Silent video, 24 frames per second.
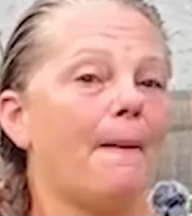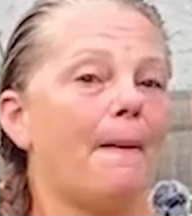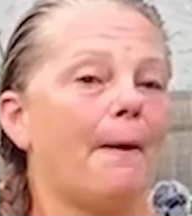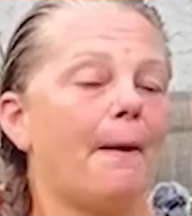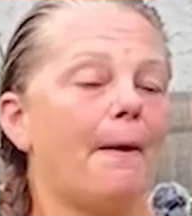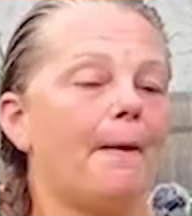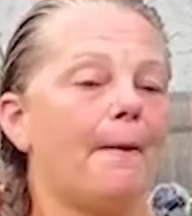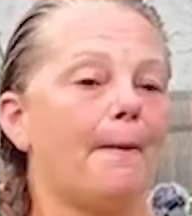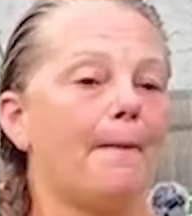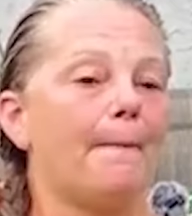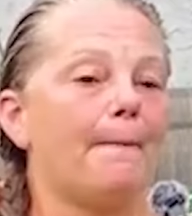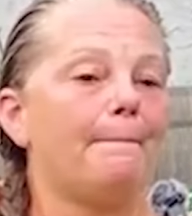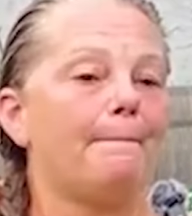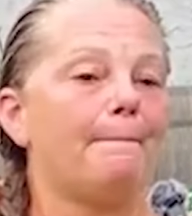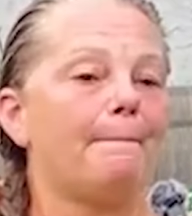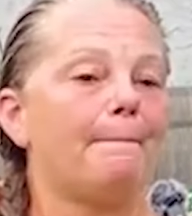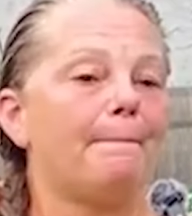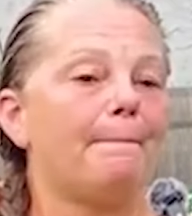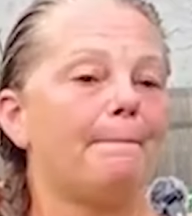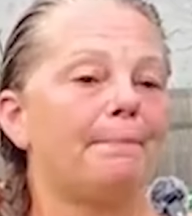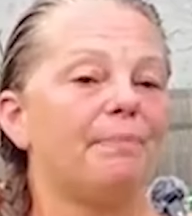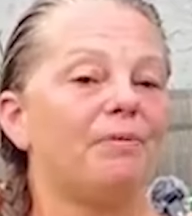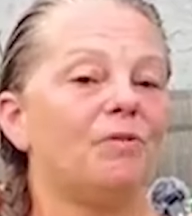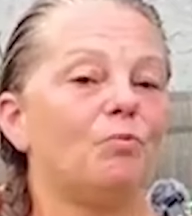
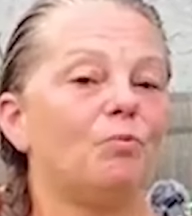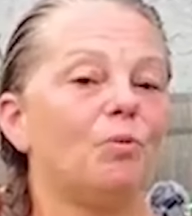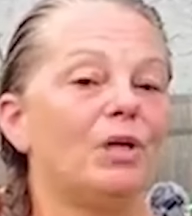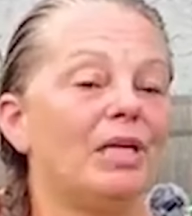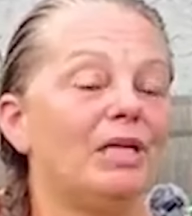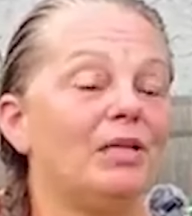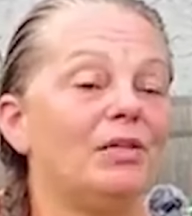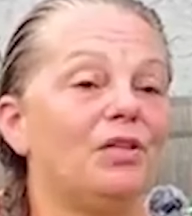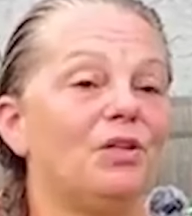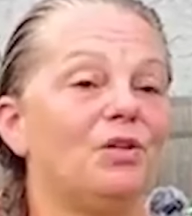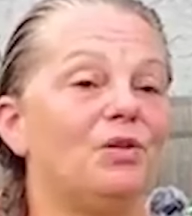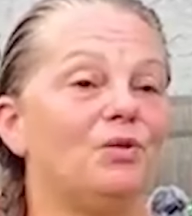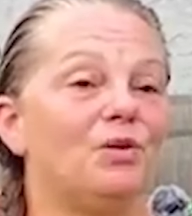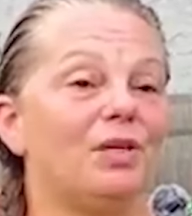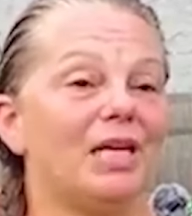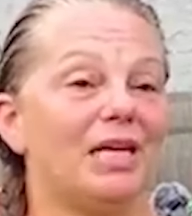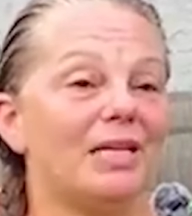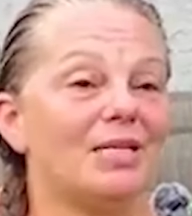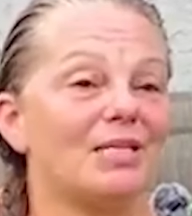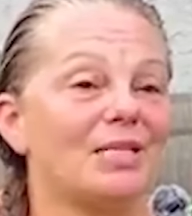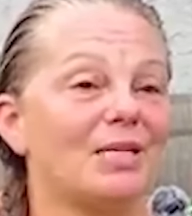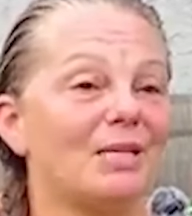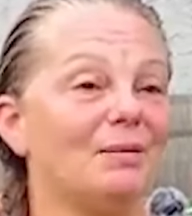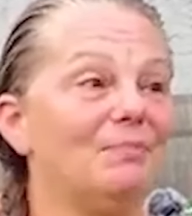When you
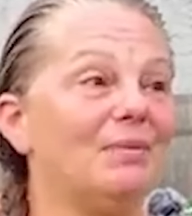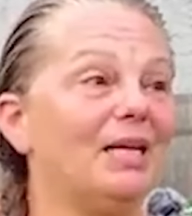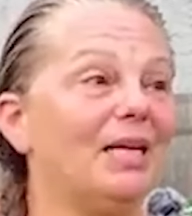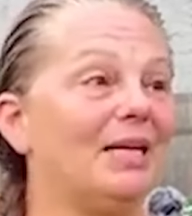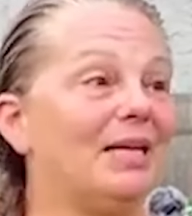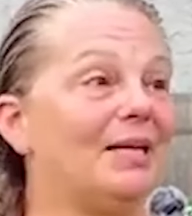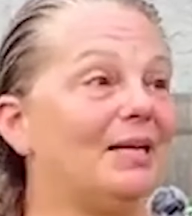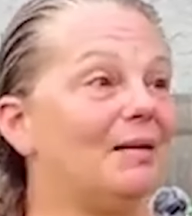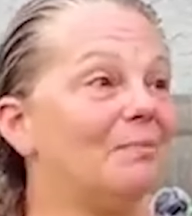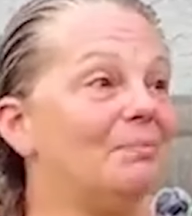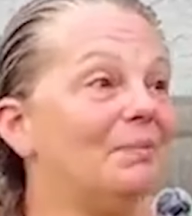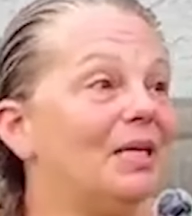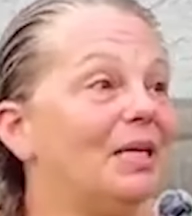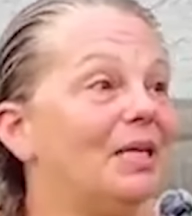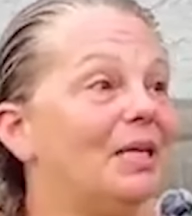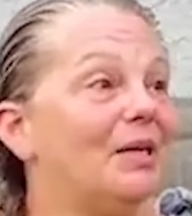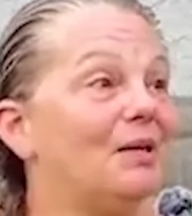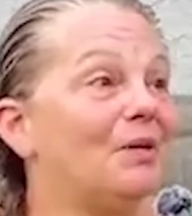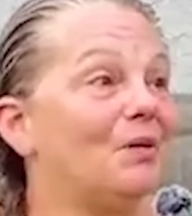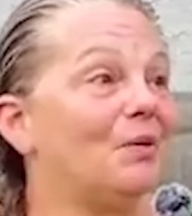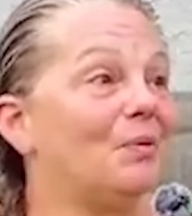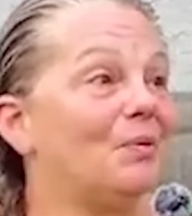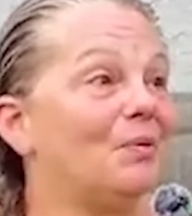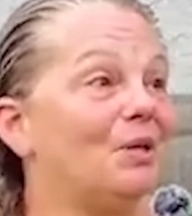get somebody coming
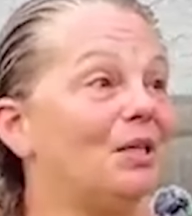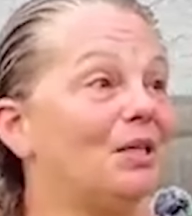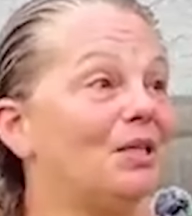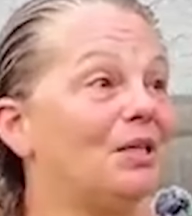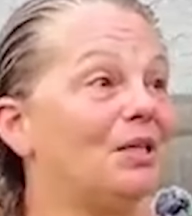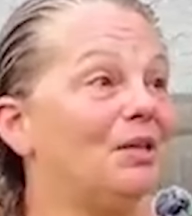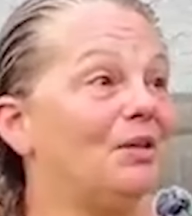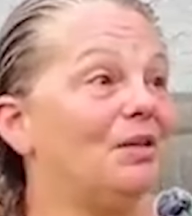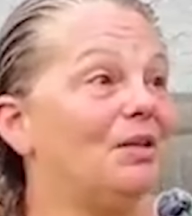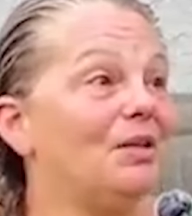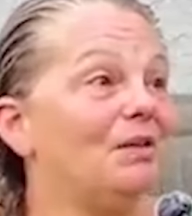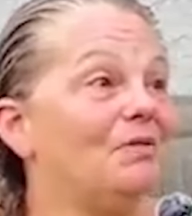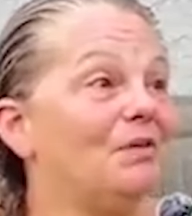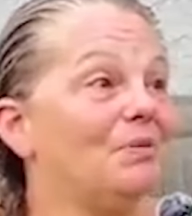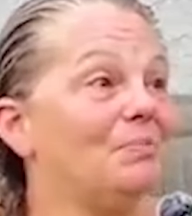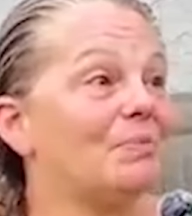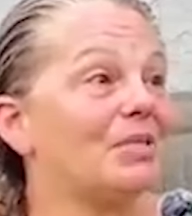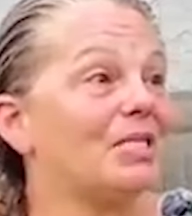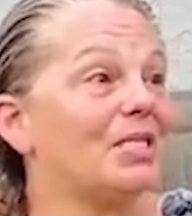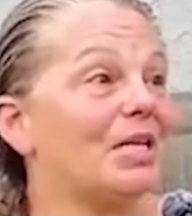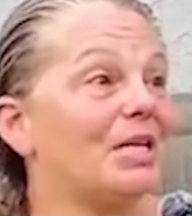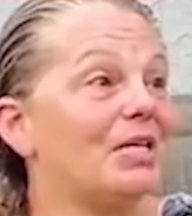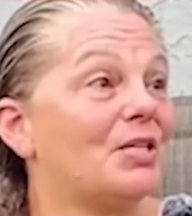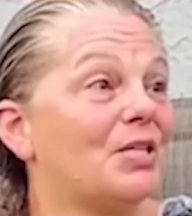here to work, you give them
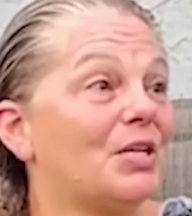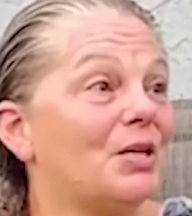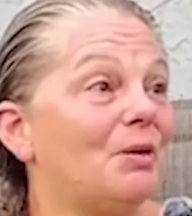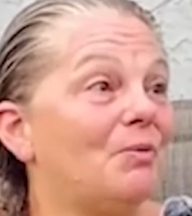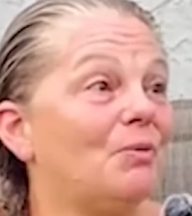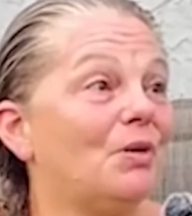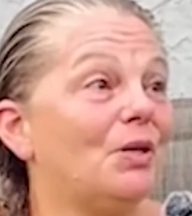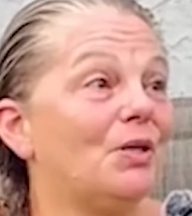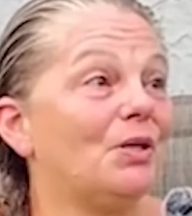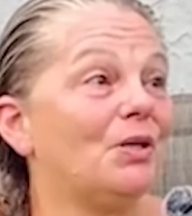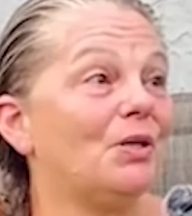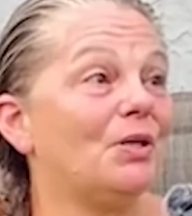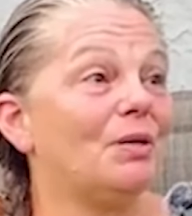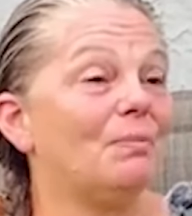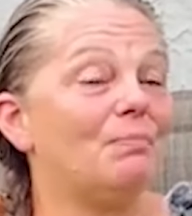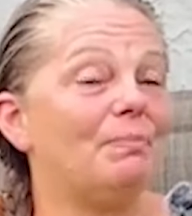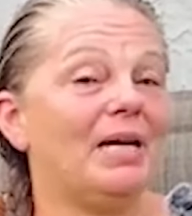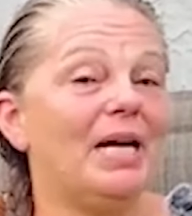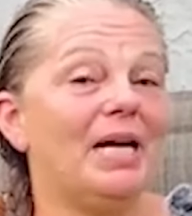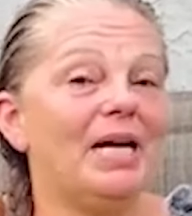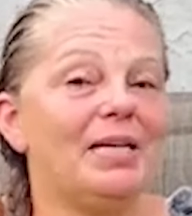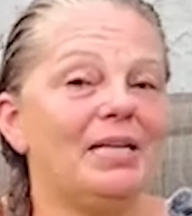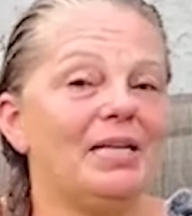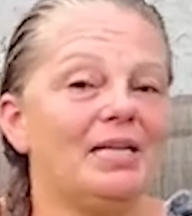sachet water, the
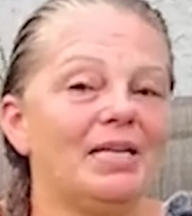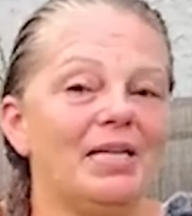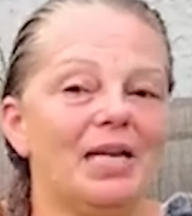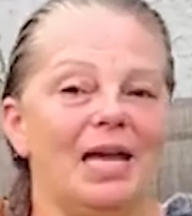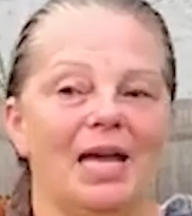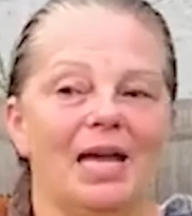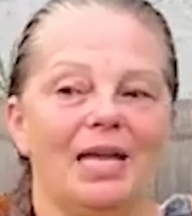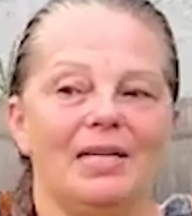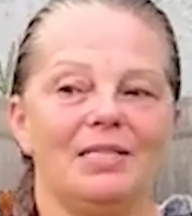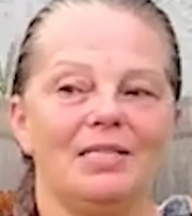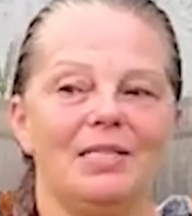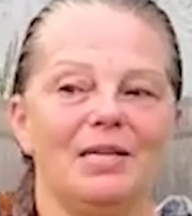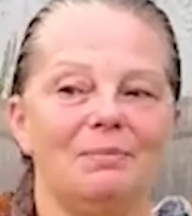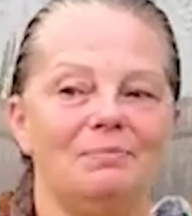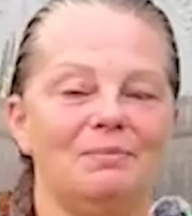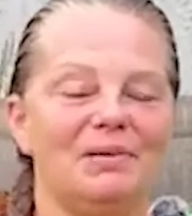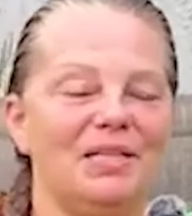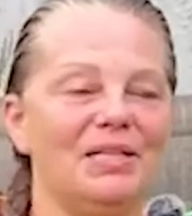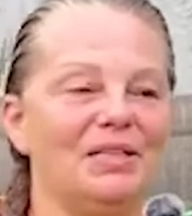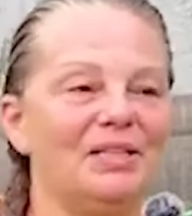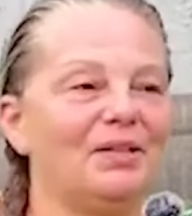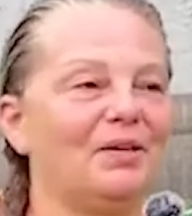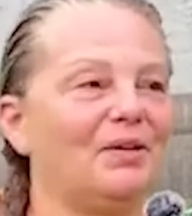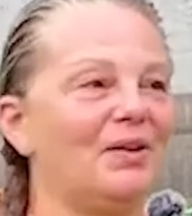bag, it ends up
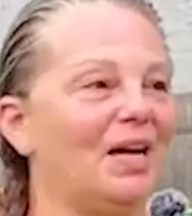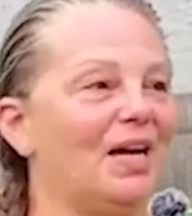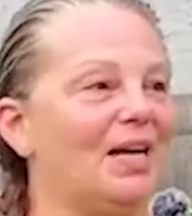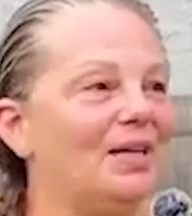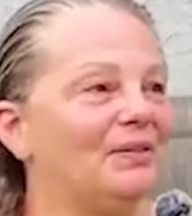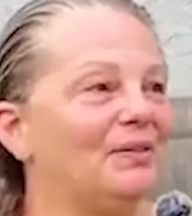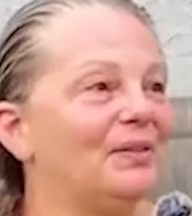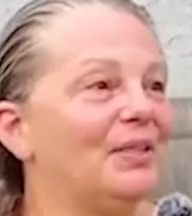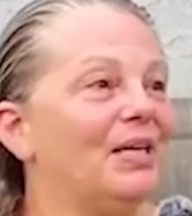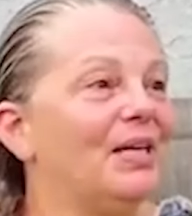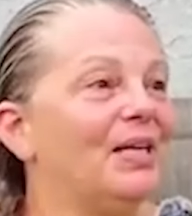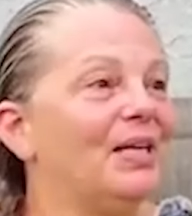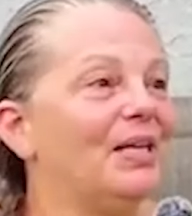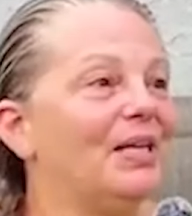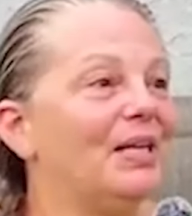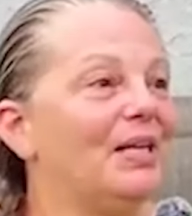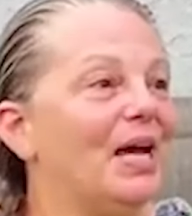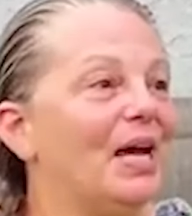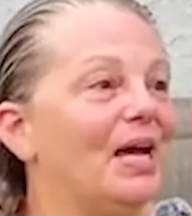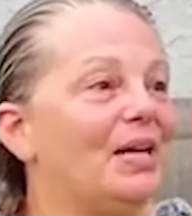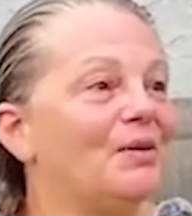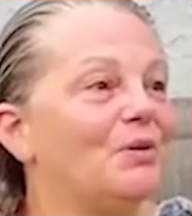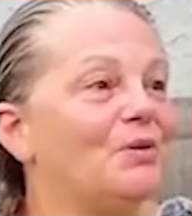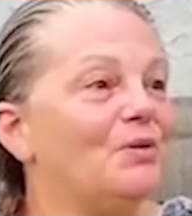in the ground.
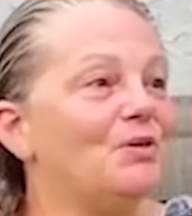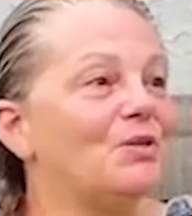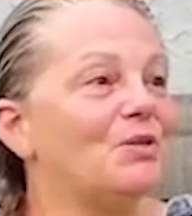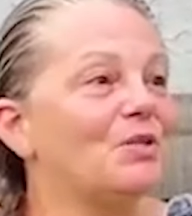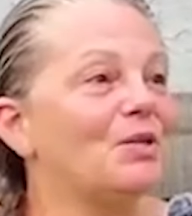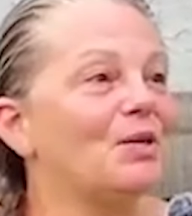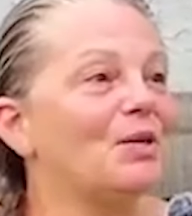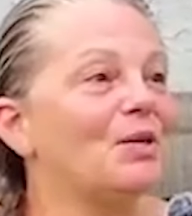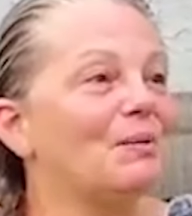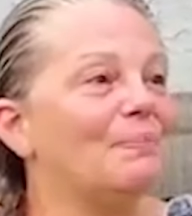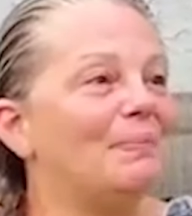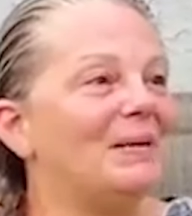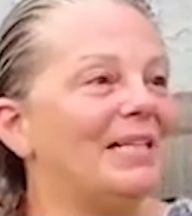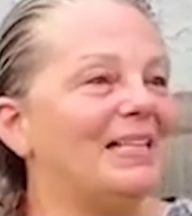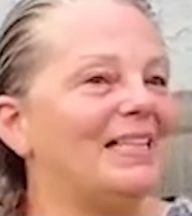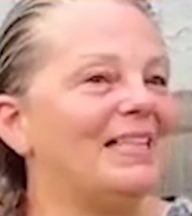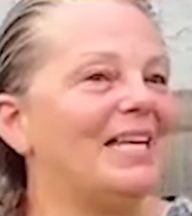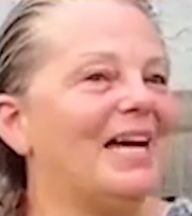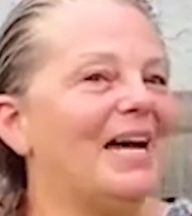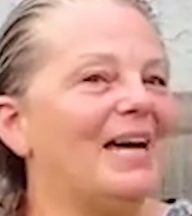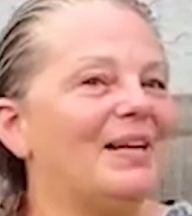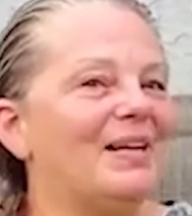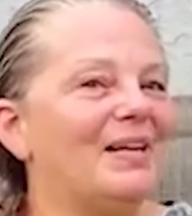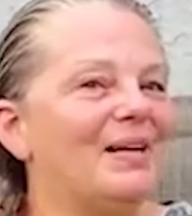Like, who's going to pick
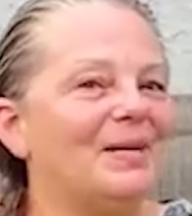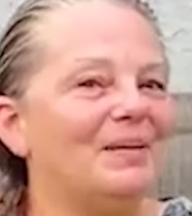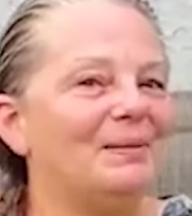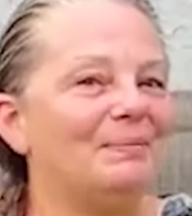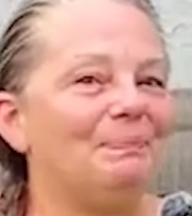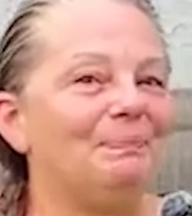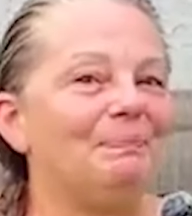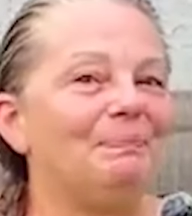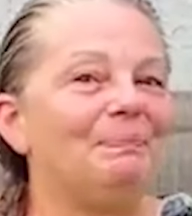that up?